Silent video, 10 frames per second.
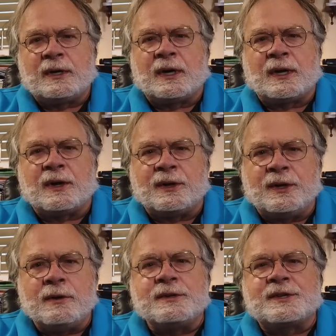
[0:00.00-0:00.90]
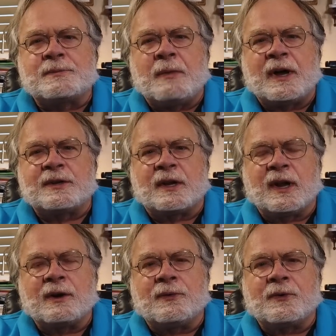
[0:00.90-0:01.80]
uh, used by
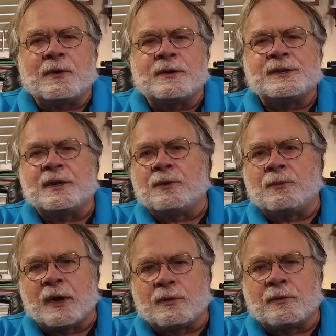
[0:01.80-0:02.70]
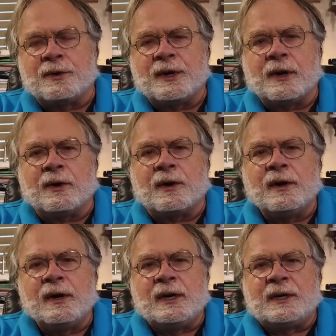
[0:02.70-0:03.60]
telegraphers in the railroad era